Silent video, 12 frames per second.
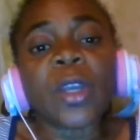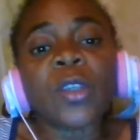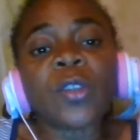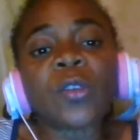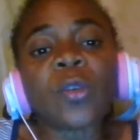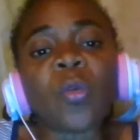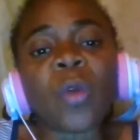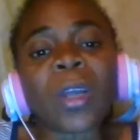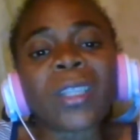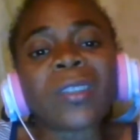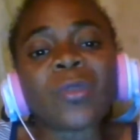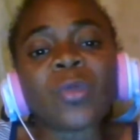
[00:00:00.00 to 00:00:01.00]
So
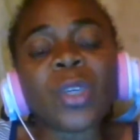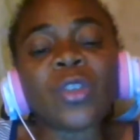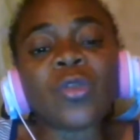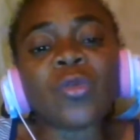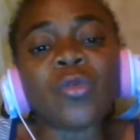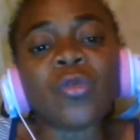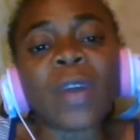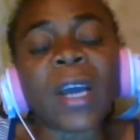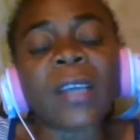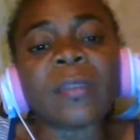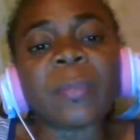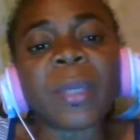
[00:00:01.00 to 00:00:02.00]
what we do
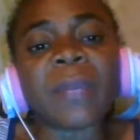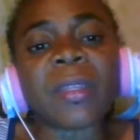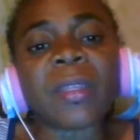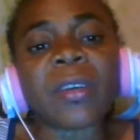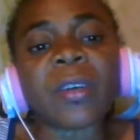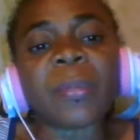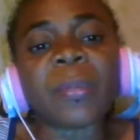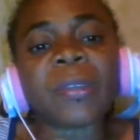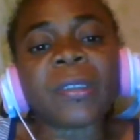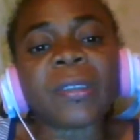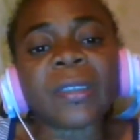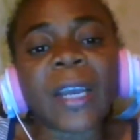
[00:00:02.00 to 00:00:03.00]
as behavior therapists
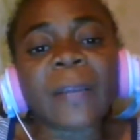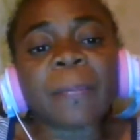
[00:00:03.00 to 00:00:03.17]
is that